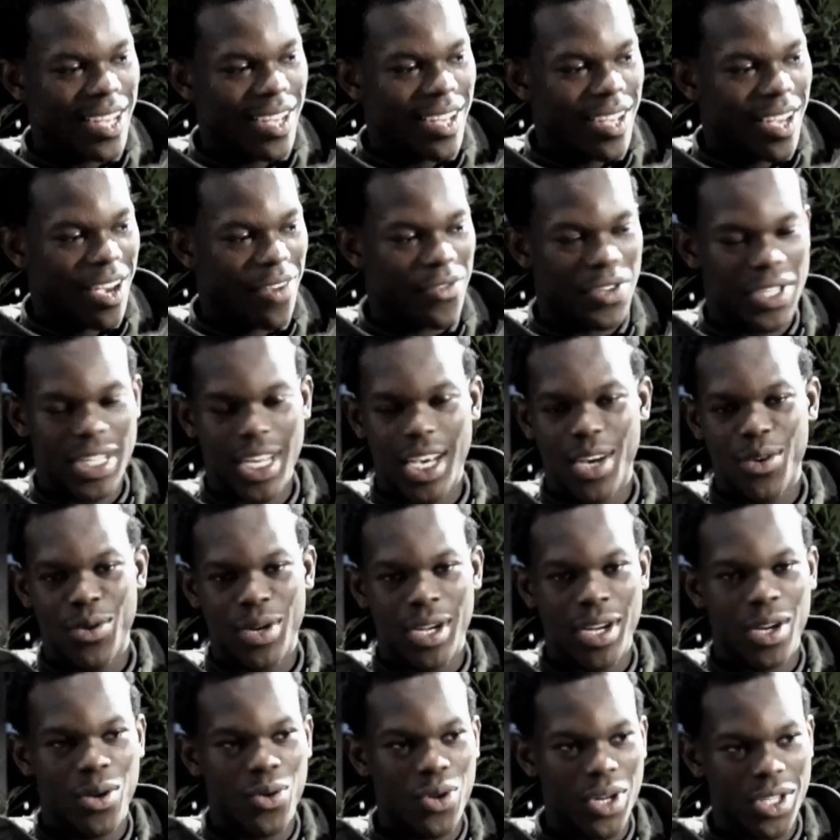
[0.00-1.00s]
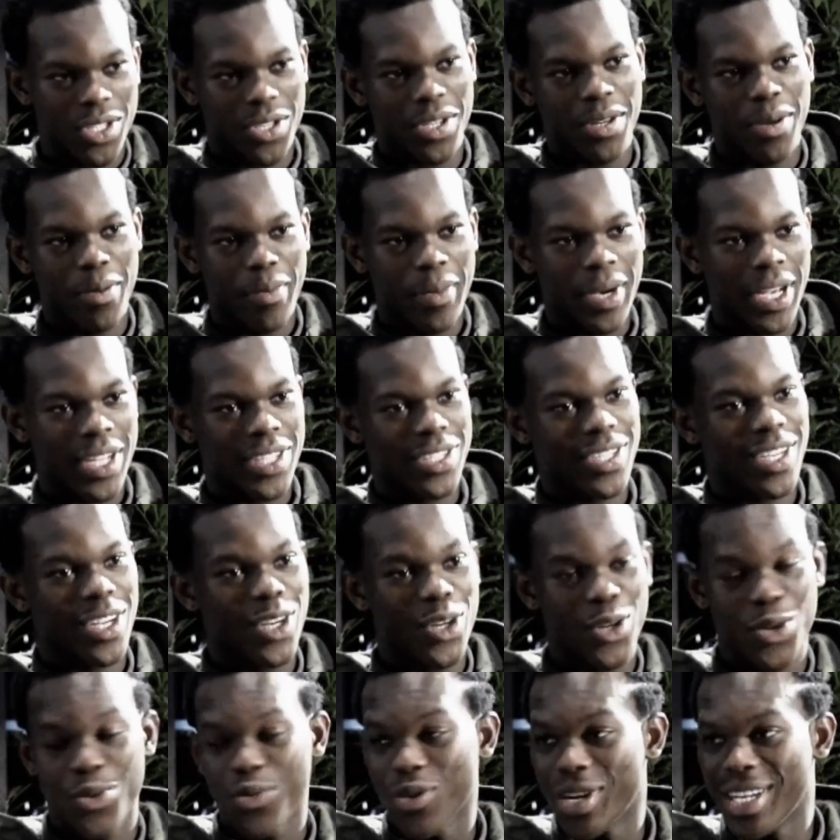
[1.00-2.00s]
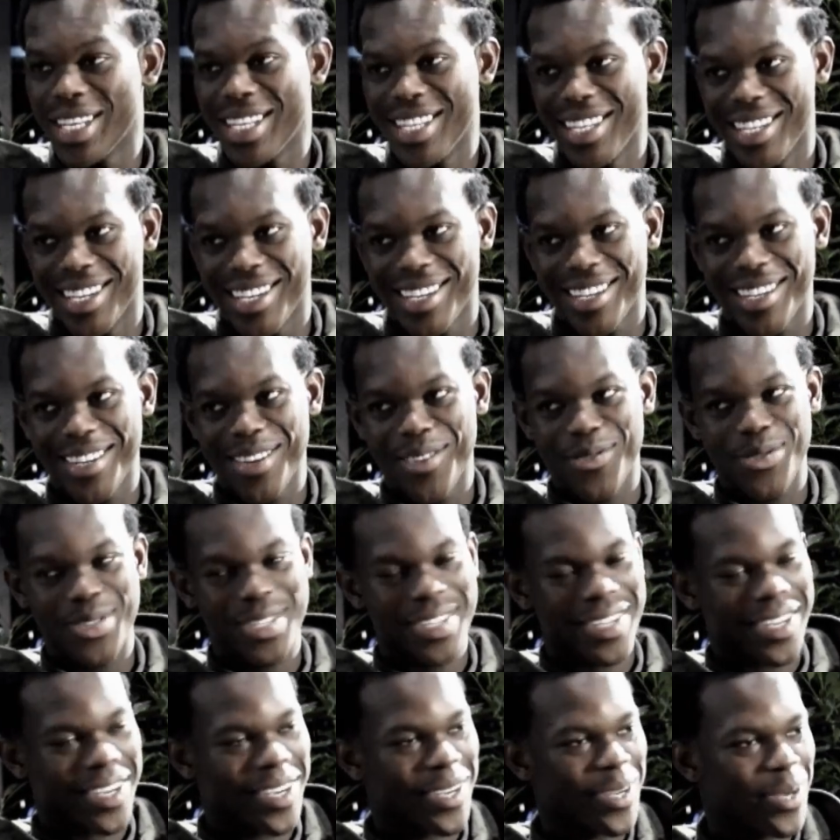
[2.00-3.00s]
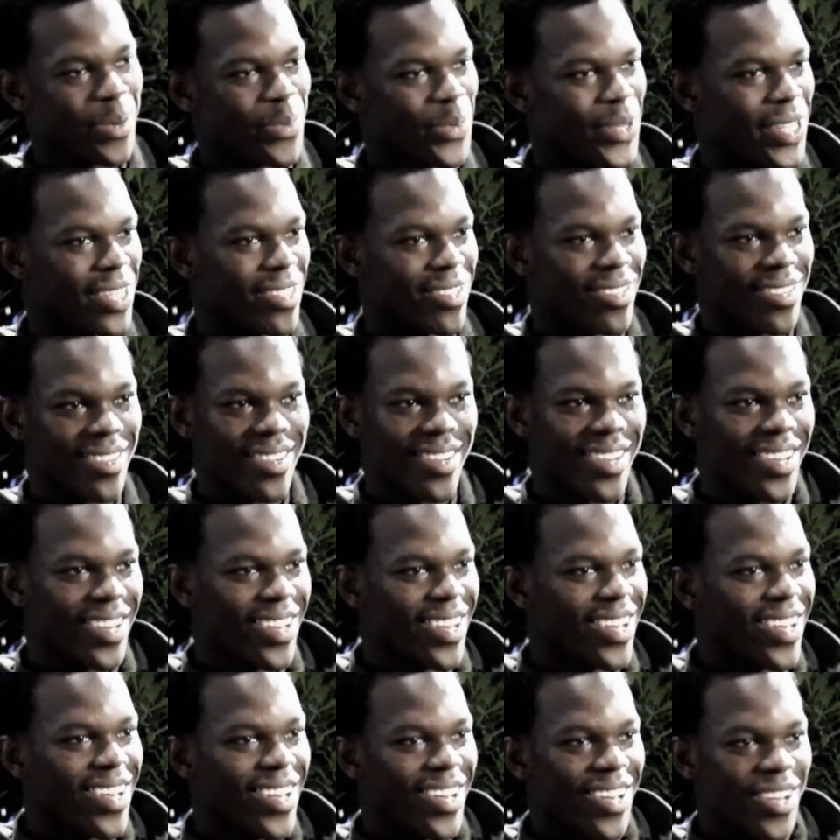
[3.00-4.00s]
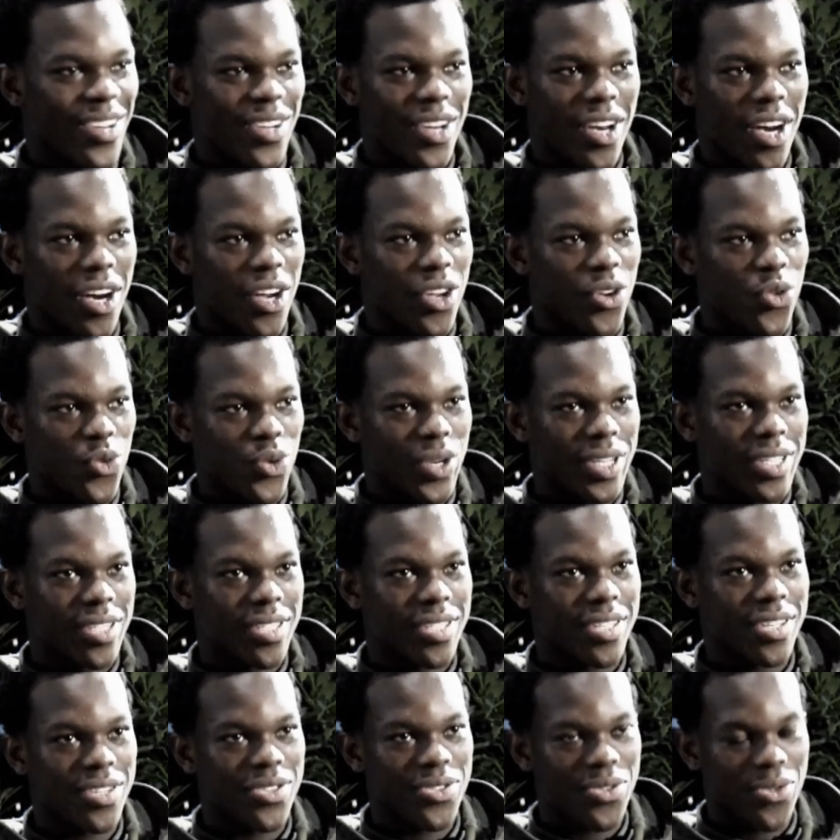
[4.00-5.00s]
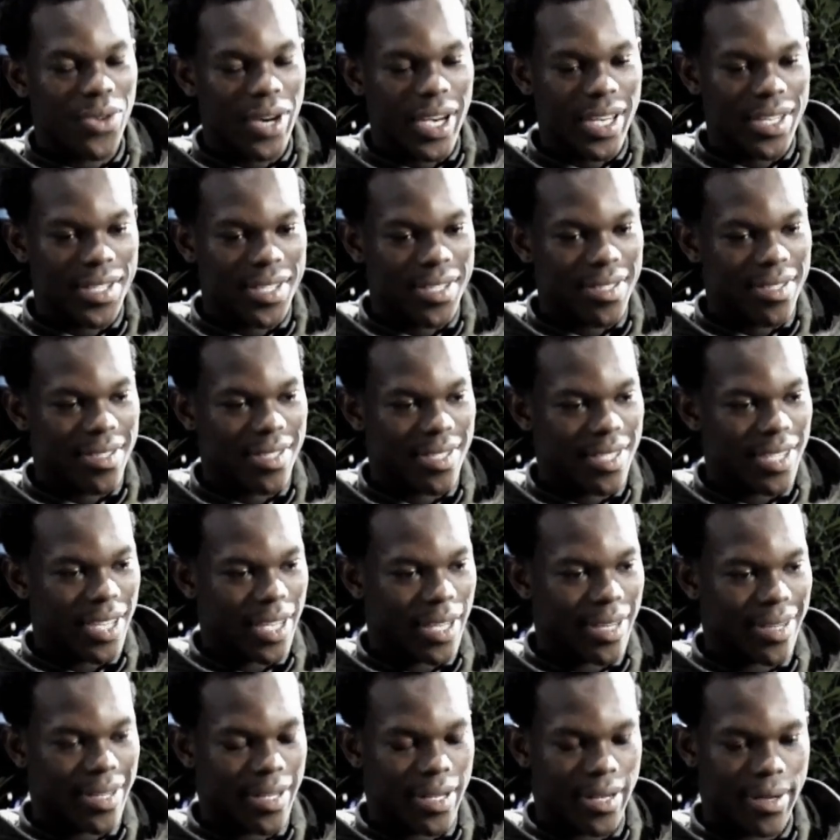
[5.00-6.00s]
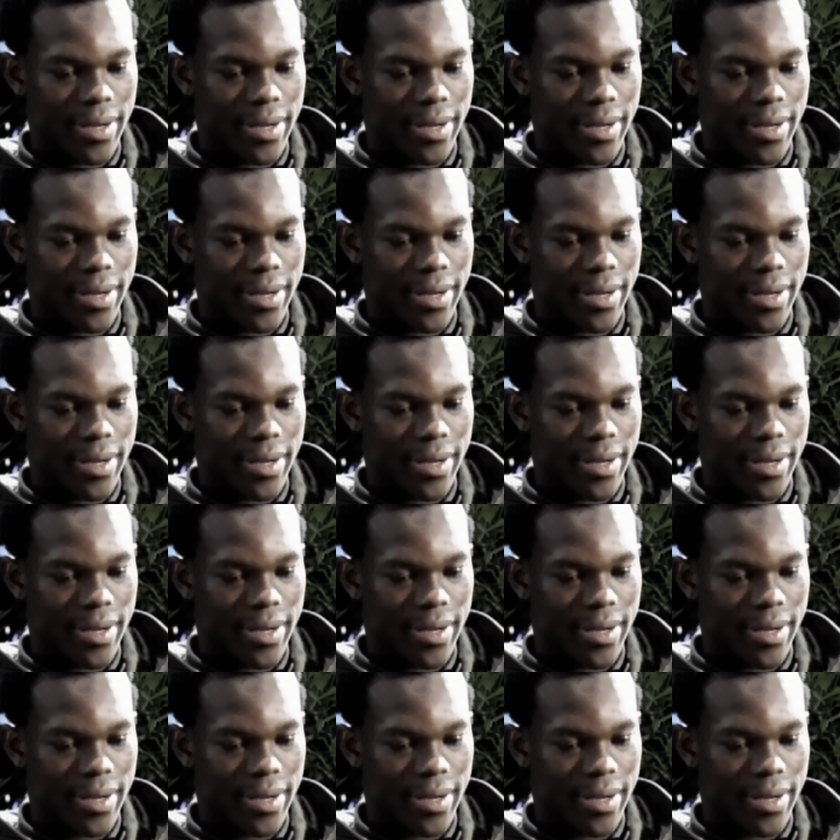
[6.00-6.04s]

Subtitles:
Every time when I was on the bench, I look what he did every time and how he read the situations. And